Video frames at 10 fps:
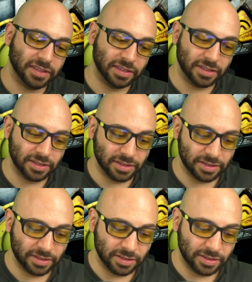
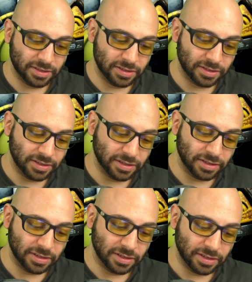
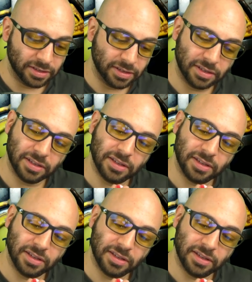(no one is talking)